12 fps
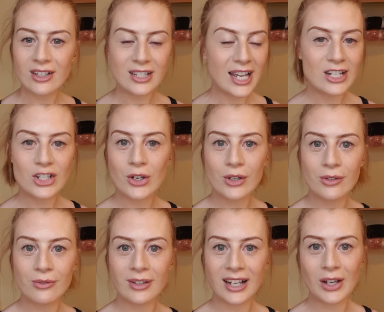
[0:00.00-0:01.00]
day 2,
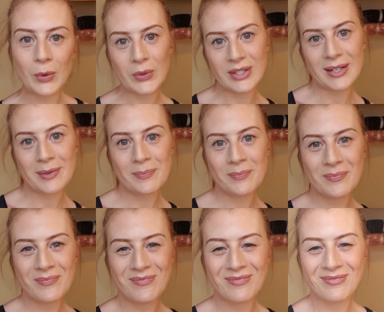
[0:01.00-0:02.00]
feeling awesome.
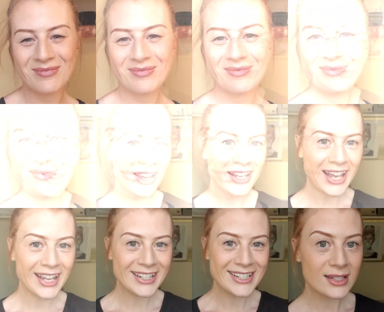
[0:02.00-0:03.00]

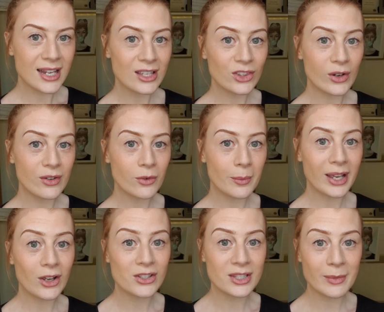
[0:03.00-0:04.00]
Okay, day 3 for my
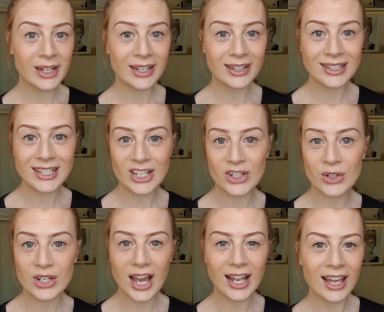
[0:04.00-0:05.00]
Cosmetic tattooed
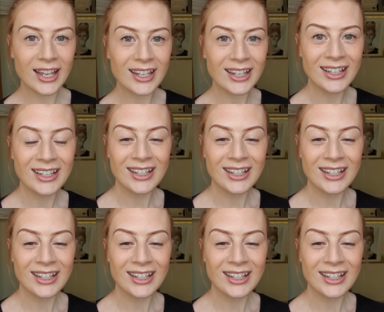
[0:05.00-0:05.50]
eyeliner.